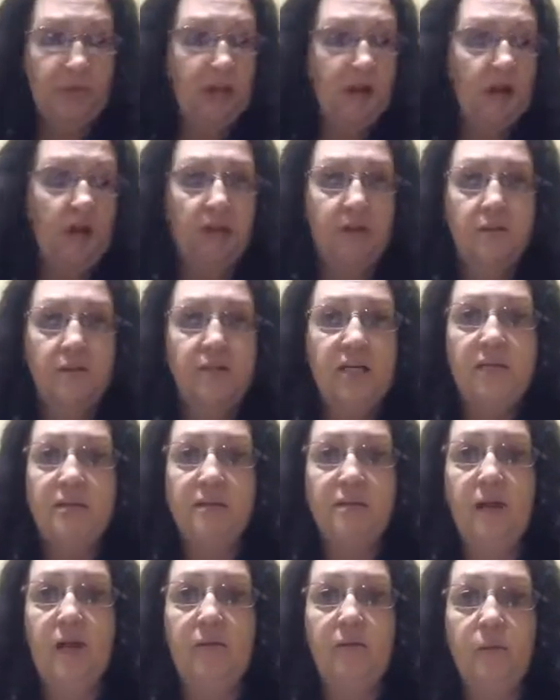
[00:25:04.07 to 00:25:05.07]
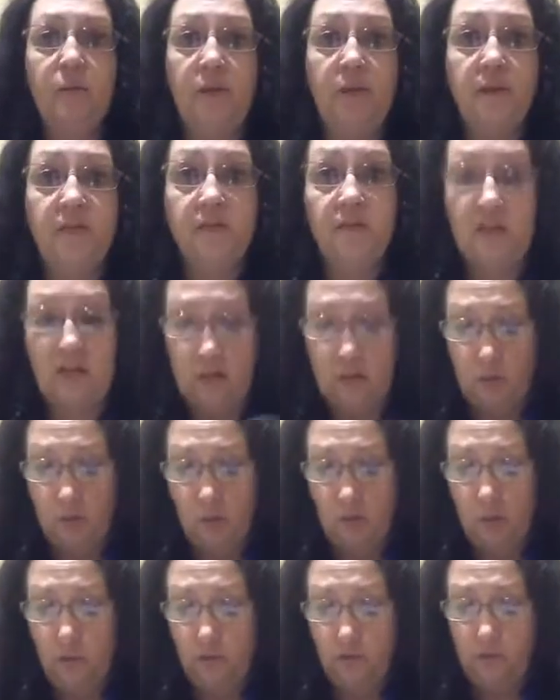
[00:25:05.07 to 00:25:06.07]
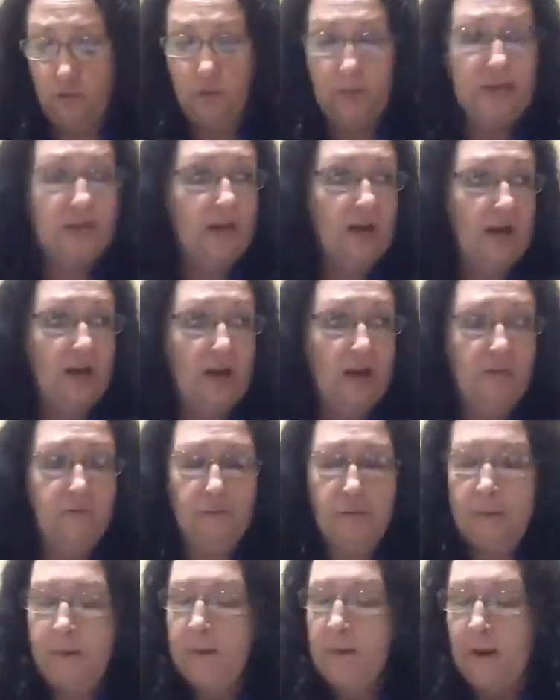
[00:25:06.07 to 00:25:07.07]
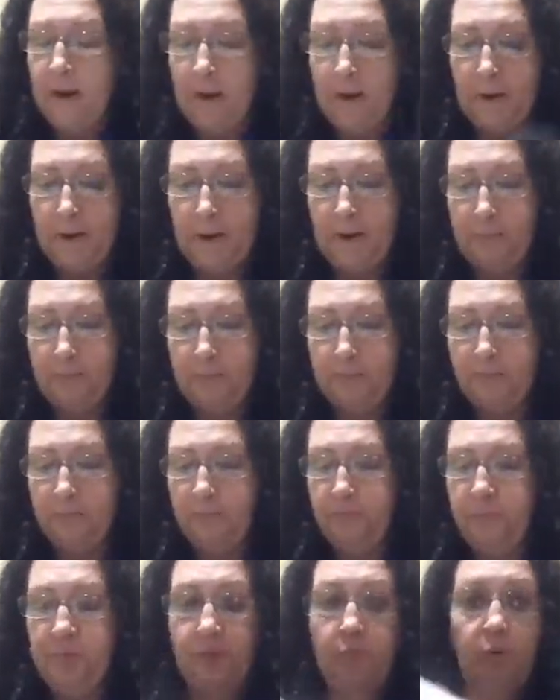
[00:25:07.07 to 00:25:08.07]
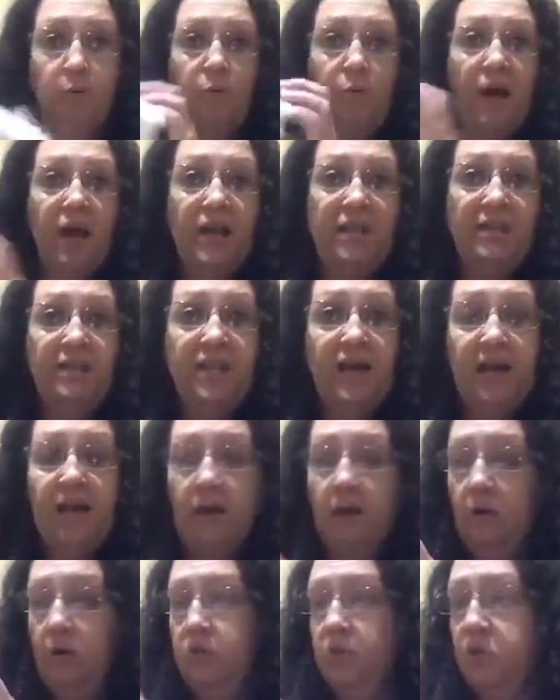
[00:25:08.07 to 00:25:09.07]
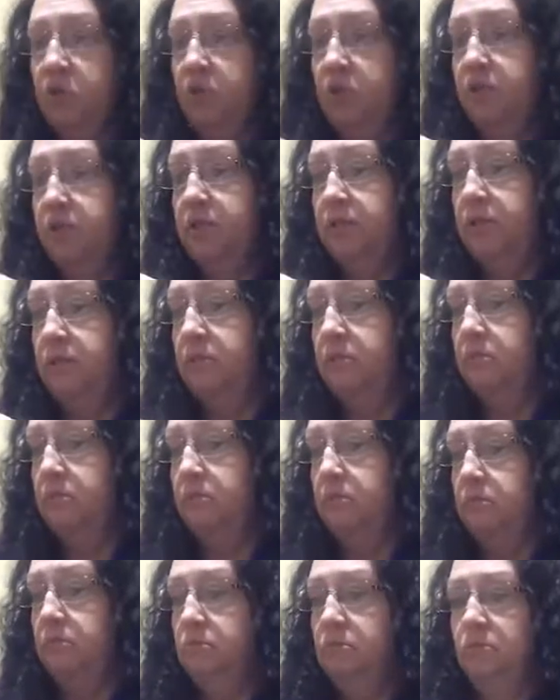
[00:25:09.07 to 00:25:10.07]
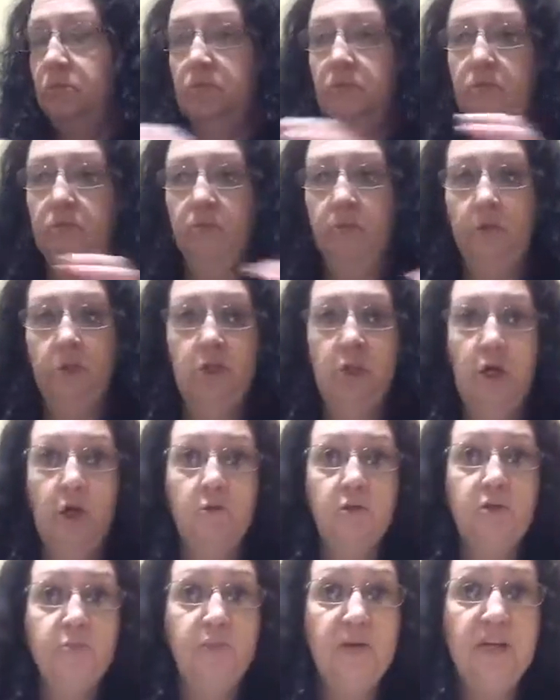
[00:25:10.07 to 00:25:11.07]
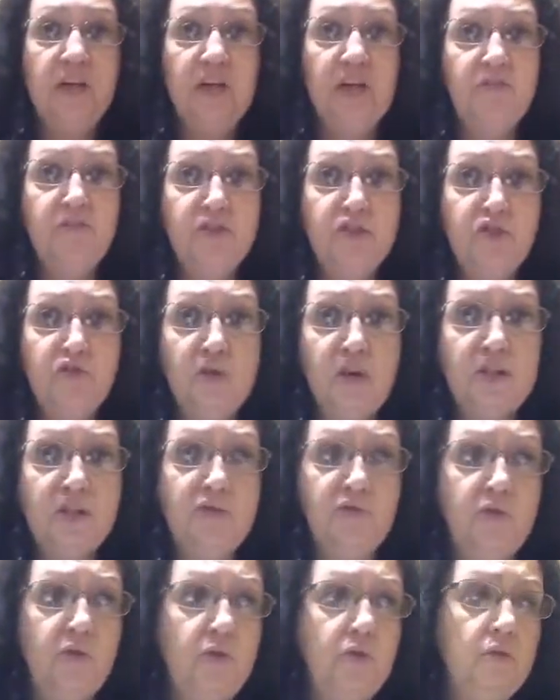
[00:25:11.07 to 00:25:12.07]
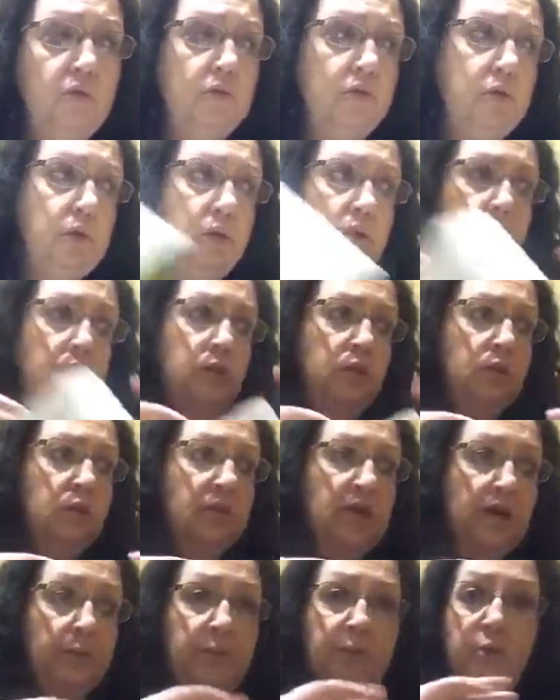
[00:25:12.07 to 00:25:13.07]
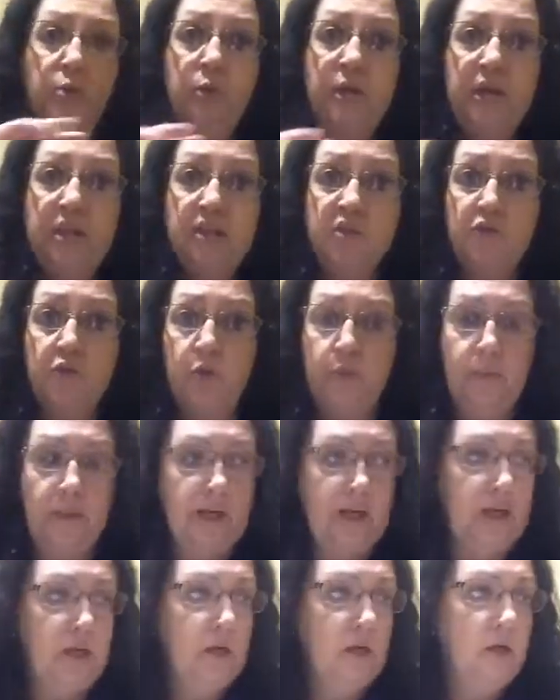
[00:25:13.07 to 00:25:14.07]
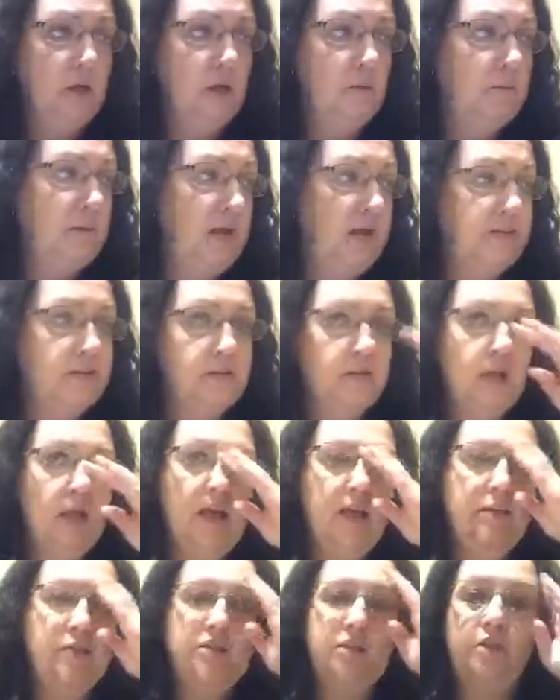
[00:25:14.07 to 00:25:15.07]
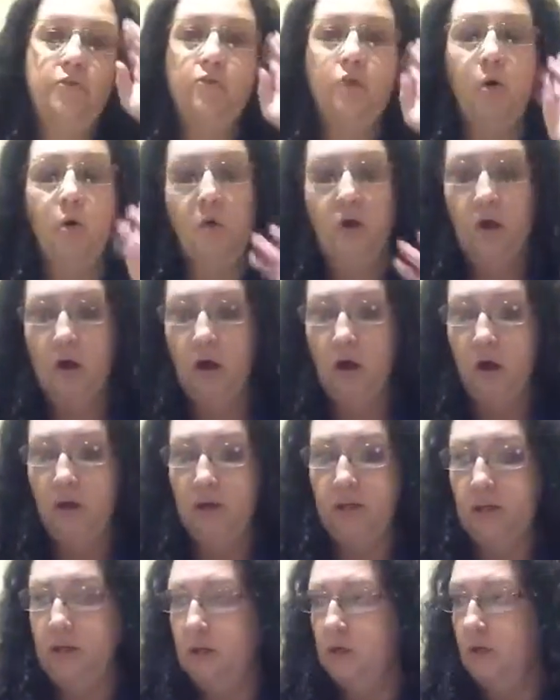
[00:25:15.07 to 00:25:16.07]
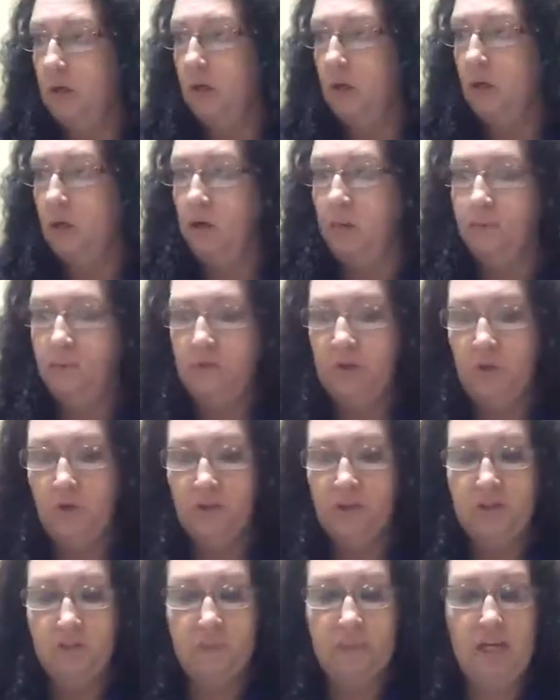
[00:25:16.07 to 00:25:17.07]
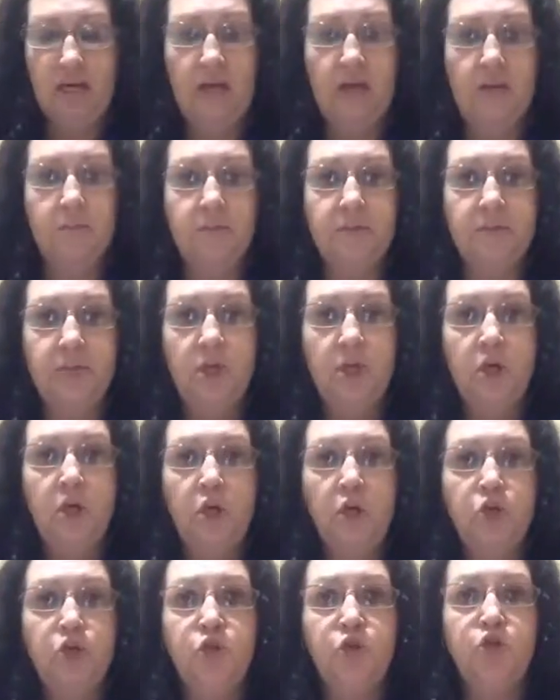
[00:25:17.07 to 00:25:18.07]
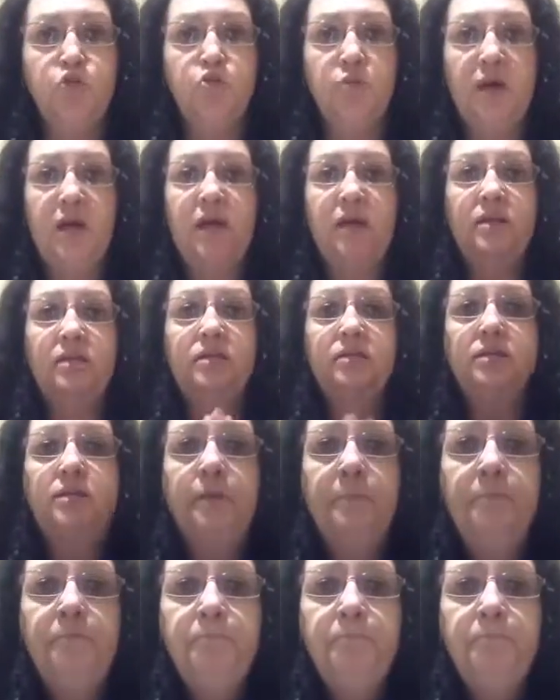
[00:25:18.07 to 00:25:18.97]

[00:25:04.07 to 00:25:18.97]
honest, that's not the best thing in the world for me to have. But right now, just, it's been kind of a stressful couple of weeks for me. Had a lot of stuff going on, and, sometimes stress